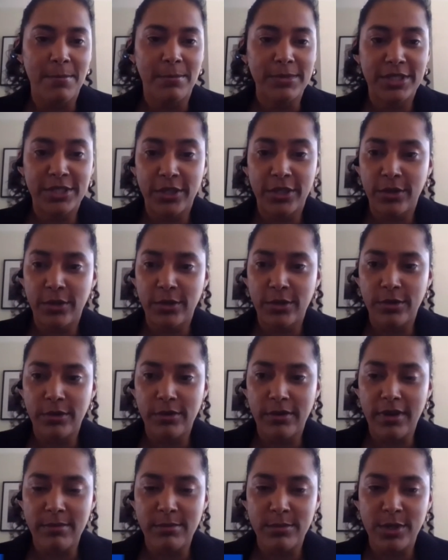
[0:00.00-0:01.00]

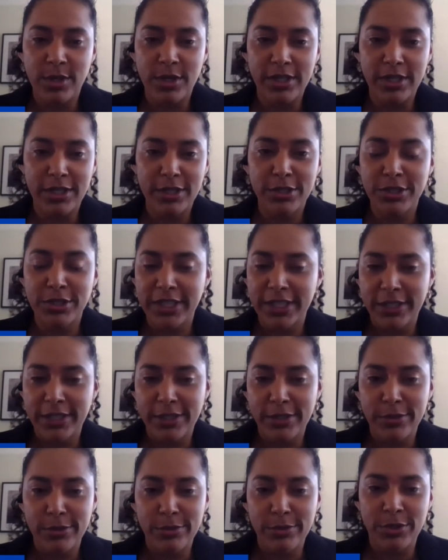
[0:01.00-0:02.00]
So I'm going to
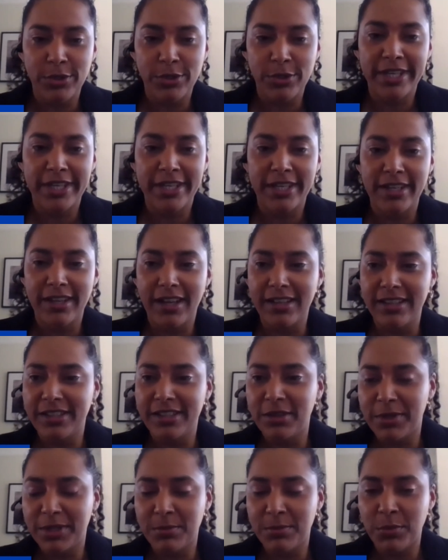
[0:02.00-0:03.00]
continue talking a
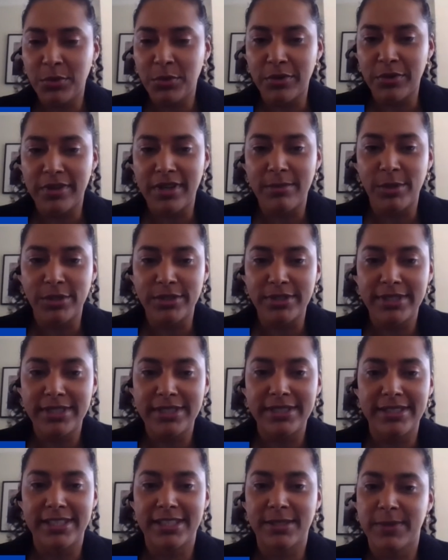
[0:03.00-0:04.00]
little bit more about
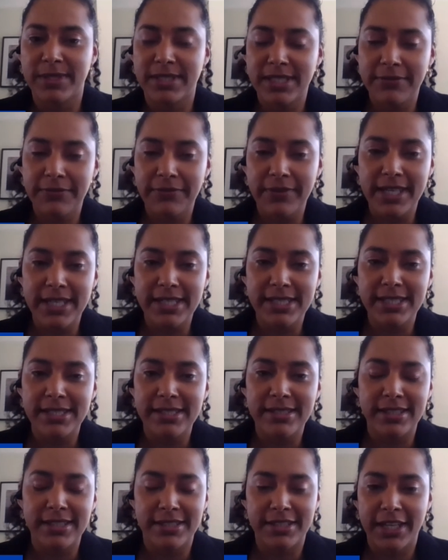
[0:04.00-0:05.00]
the specifics,
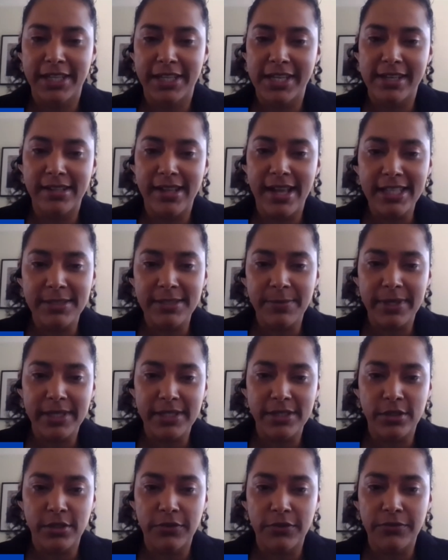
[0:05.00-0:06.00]
the technical
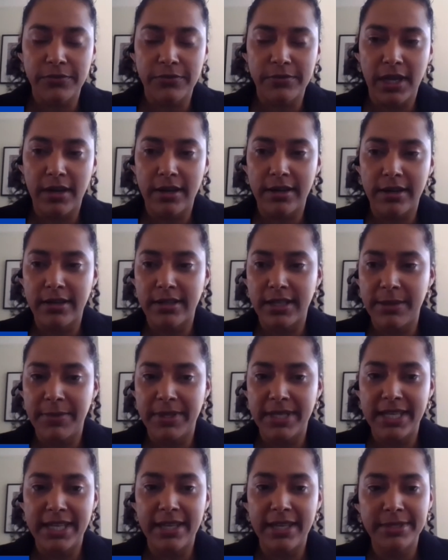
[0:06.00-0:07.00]
aspects of our
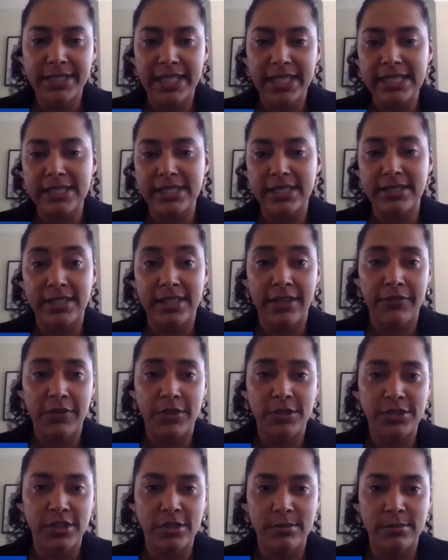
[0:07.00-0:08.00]
EPD update, and give you
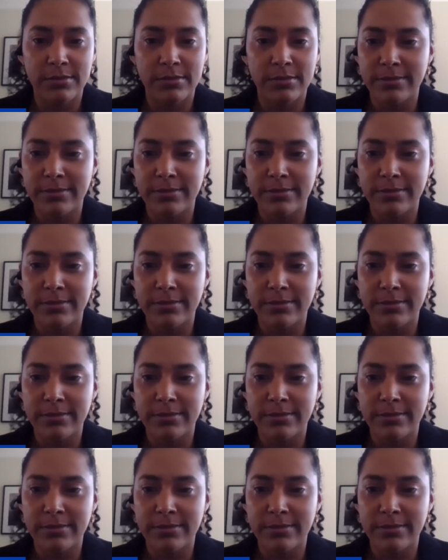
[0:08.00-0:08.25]
some